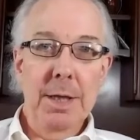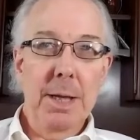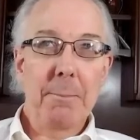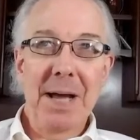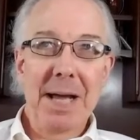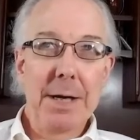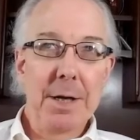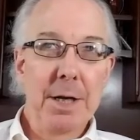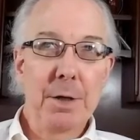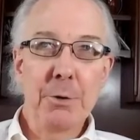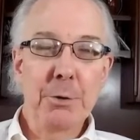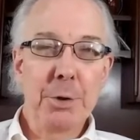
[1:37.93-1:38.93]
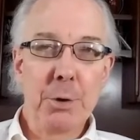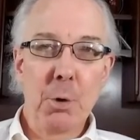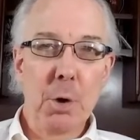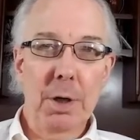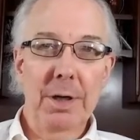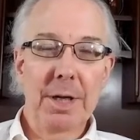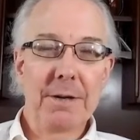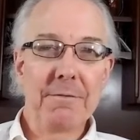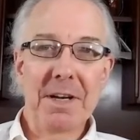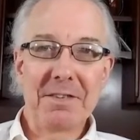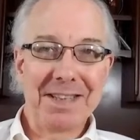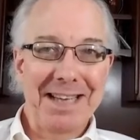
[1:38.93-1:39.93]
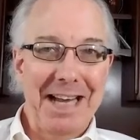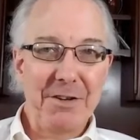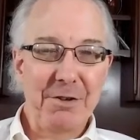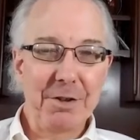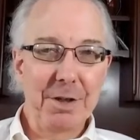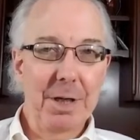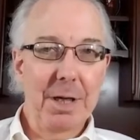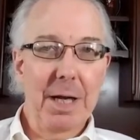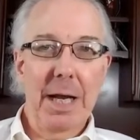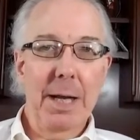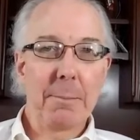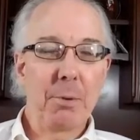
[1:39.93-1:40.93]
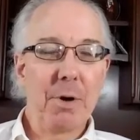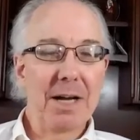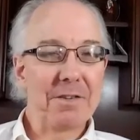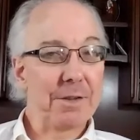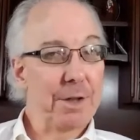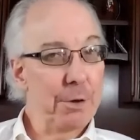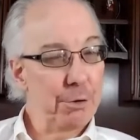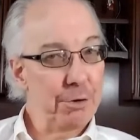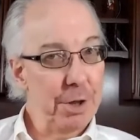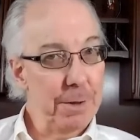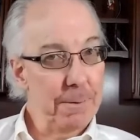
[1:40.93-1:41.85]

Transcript: pending New York investigation and prosecution,